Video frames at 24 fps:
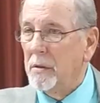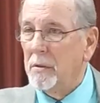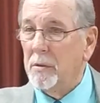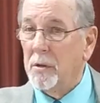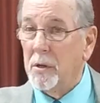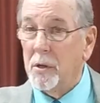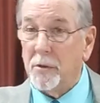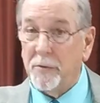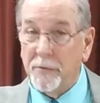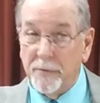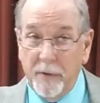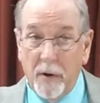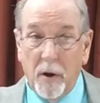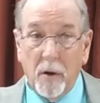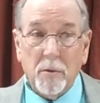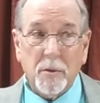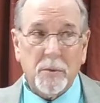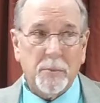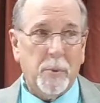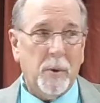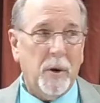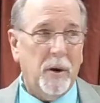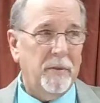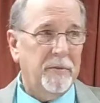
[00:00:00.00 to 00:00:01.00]
there's false
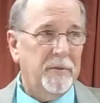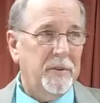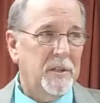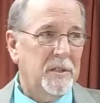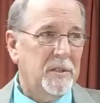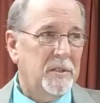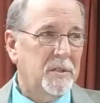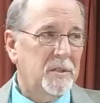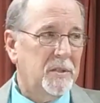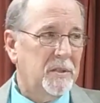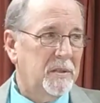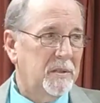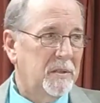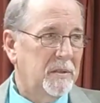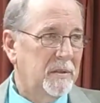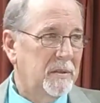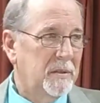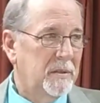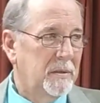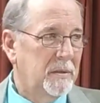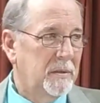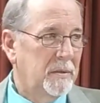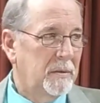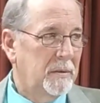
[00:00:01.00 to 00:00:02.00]
prophets. Mm
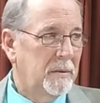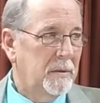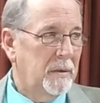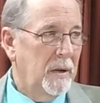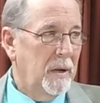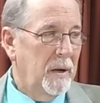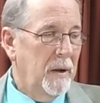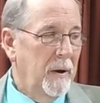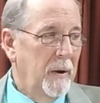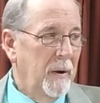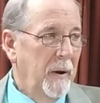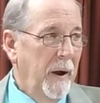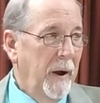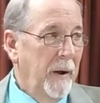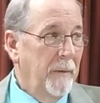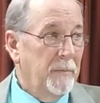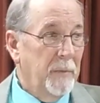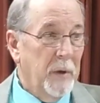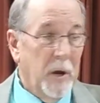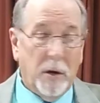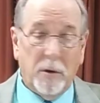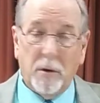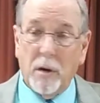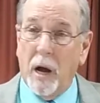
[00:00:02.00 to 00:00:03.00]
-hmm. And
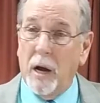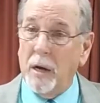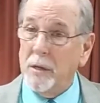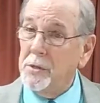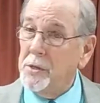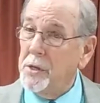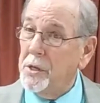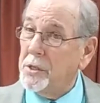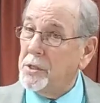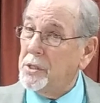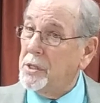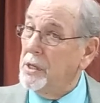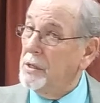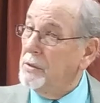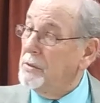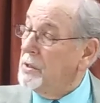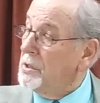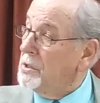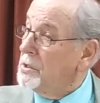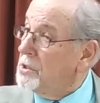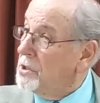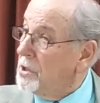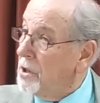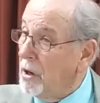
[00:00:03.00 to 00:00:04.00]
they're not just in
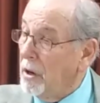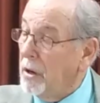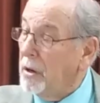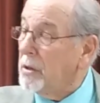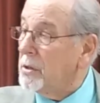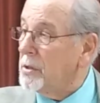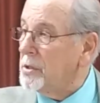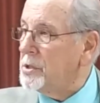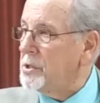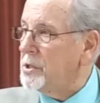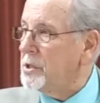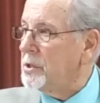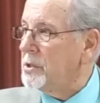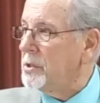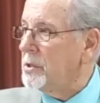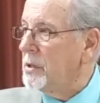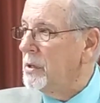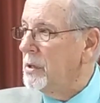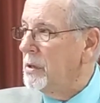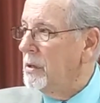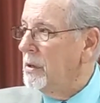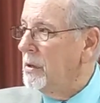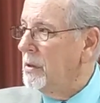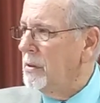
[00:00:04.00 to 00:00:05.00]
the church,
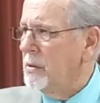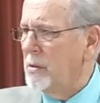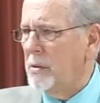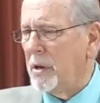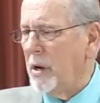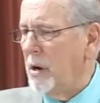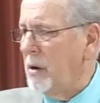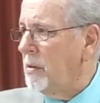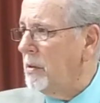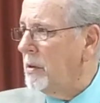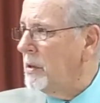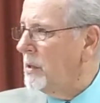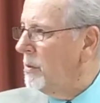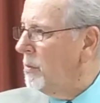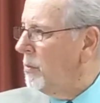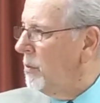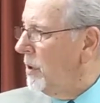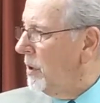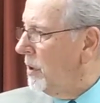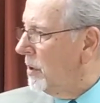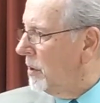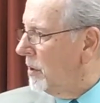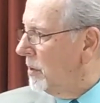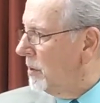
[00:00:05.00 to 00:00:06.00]
they're in the
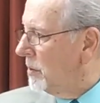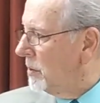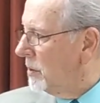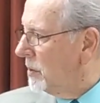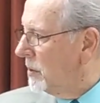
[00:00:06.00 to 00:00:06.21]
world.